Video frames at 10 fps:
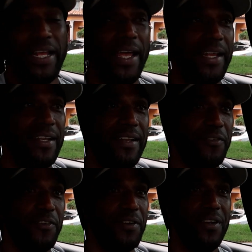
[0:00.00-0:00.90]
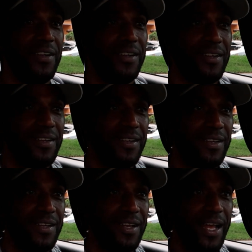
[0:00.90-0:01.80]

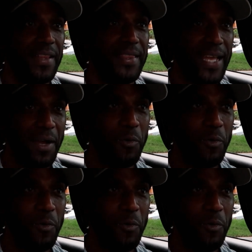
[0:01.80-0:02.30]
And that